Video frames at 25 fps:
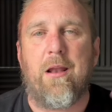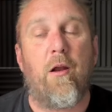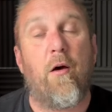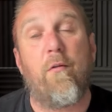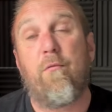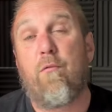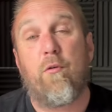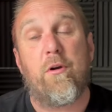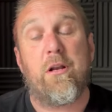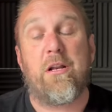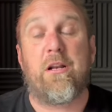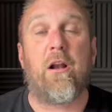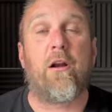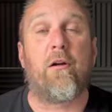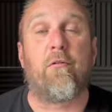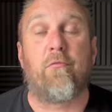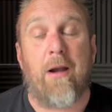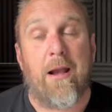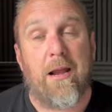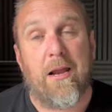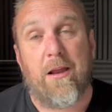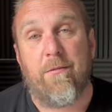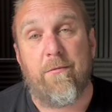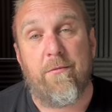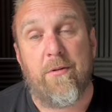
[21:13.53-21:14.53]
I've already done a
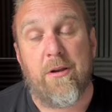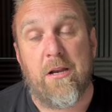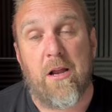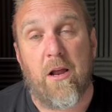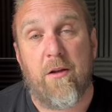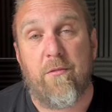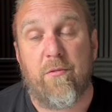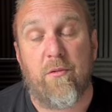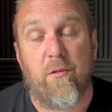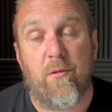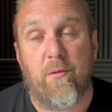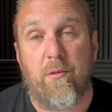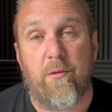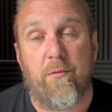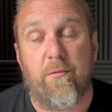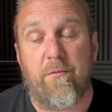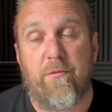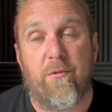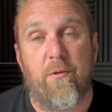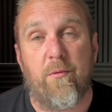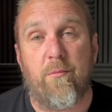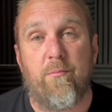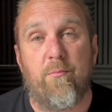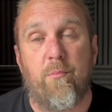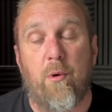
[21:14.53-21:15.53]
ranking video
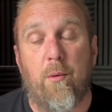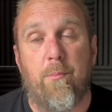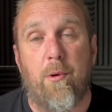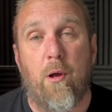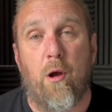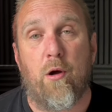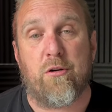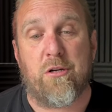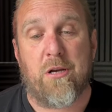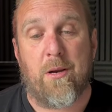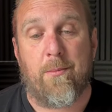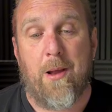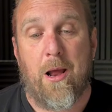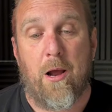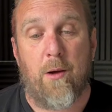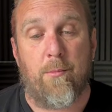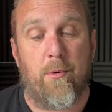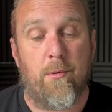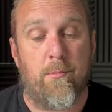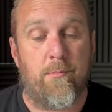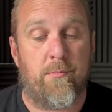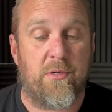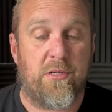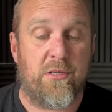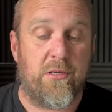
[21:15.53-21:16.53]
for my Pearl Jam
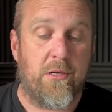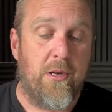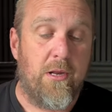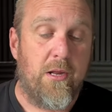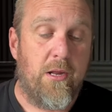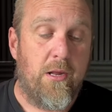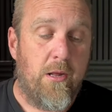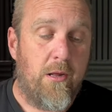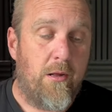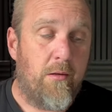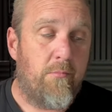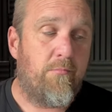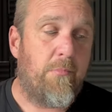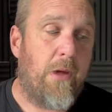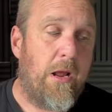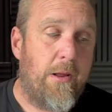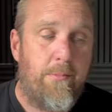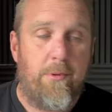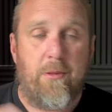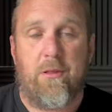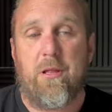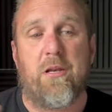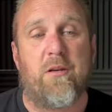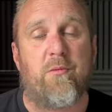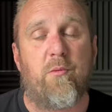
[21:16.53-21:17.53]
albums.
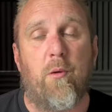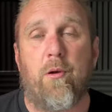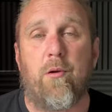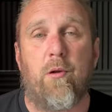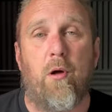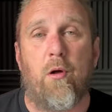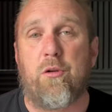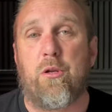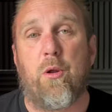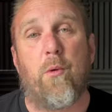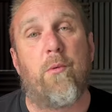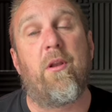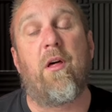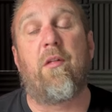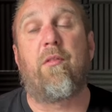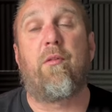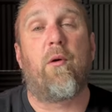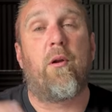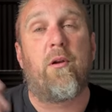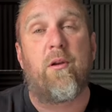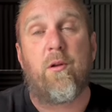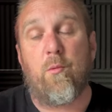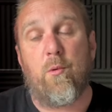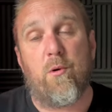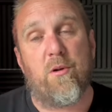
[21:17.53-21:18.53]
Maybe this one, I'll do another
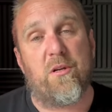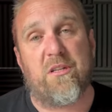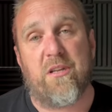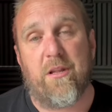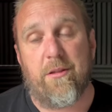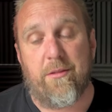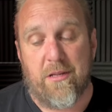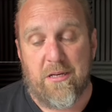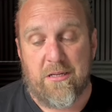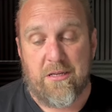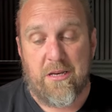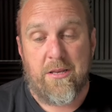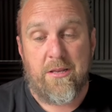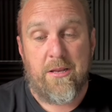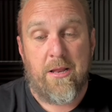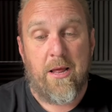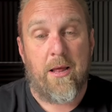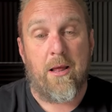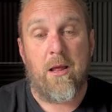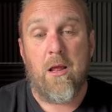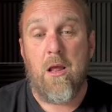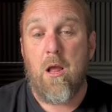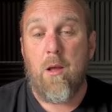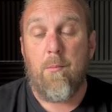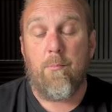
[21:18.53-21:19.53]
one and we'll sit this in
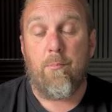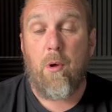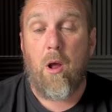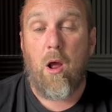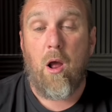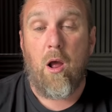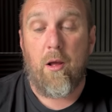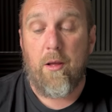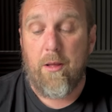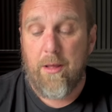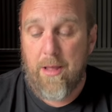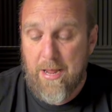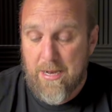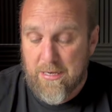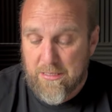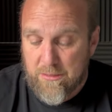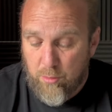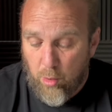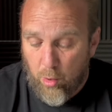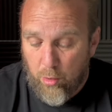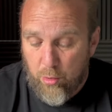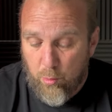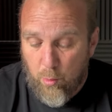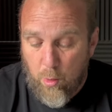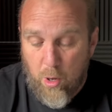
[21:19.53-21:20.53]
there. But it's
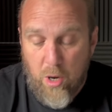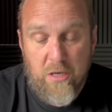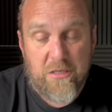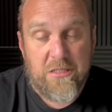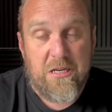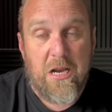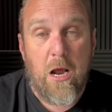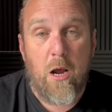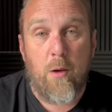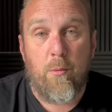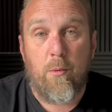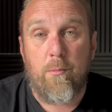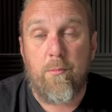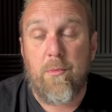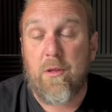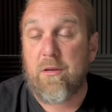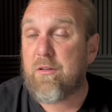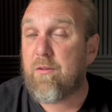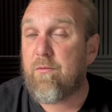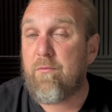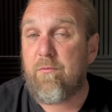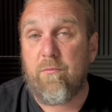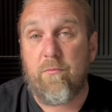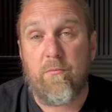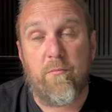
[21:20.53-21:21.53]
not the worst album. There's
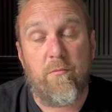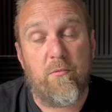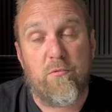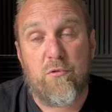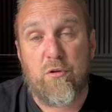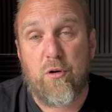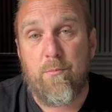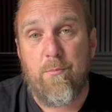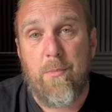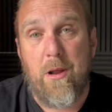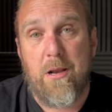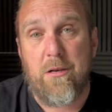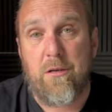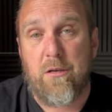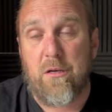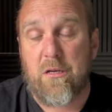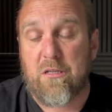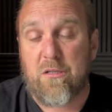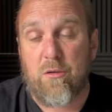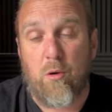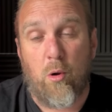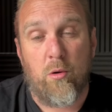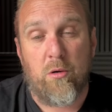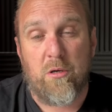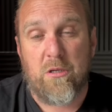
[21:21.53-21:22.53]
some tremendous
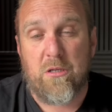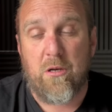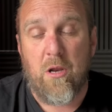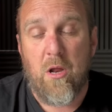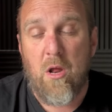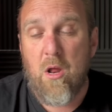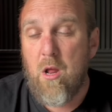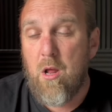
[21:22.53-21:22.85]
songs.